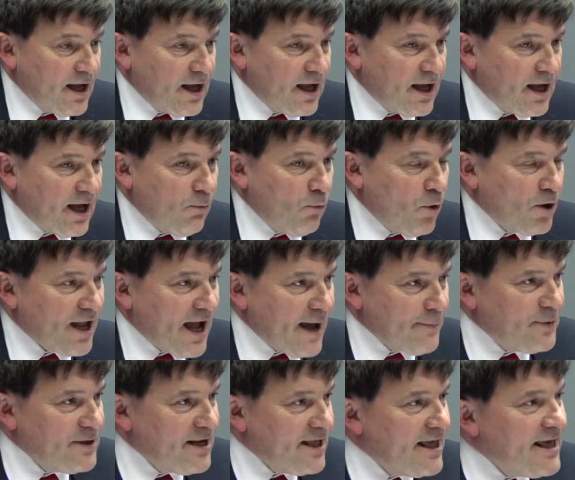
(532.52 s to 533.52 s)
And what
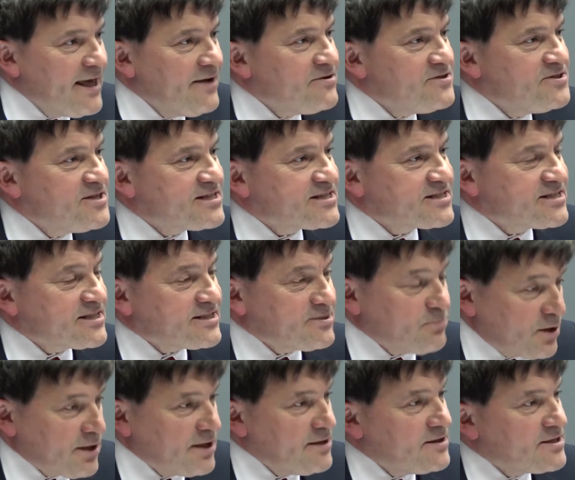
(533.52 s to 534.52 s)
happened here in this city,
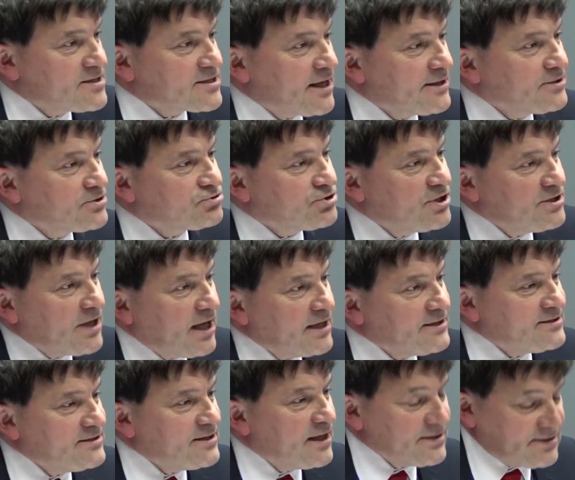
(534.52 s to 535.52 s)
in this country in
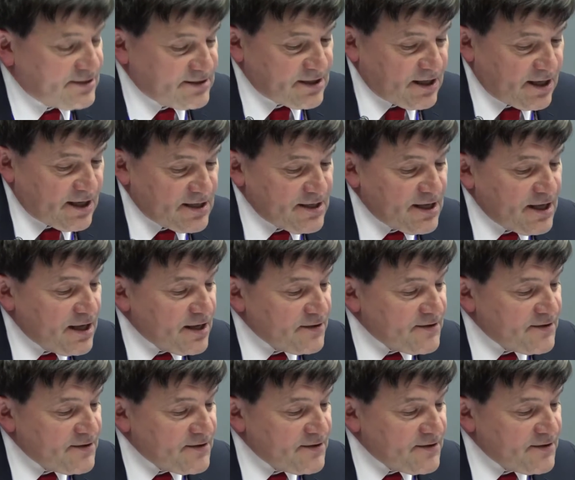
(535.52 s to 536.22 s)
1999,